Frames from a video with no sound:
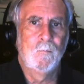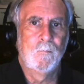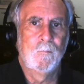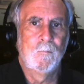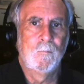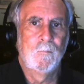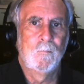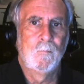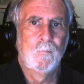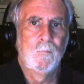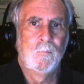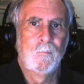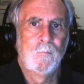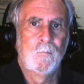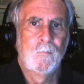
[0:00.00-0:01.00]

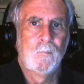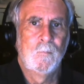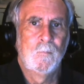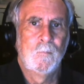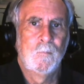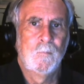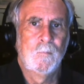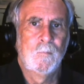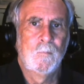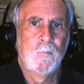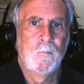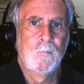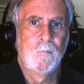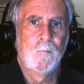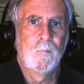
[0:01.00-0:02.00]

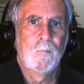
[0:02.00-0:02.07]
[no speech]